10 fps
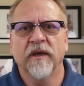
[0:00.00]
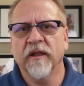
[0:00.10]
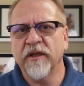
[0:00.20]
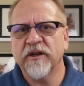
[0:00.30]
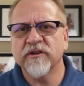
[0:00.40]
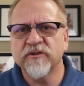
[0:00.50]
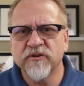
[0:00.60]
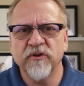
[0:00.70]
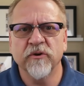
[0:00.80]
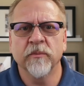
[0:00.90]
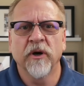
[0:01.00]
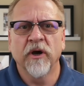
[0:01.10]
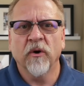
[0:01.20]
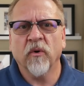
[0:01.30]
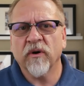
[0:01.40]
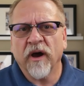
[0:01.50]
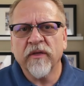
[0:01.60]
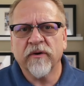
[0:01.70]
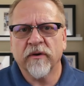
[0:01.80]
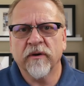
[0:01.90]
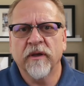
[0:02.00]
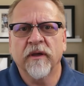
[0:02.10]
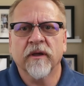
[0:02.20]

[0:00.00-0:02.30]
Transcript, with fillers: a link to Zoom or other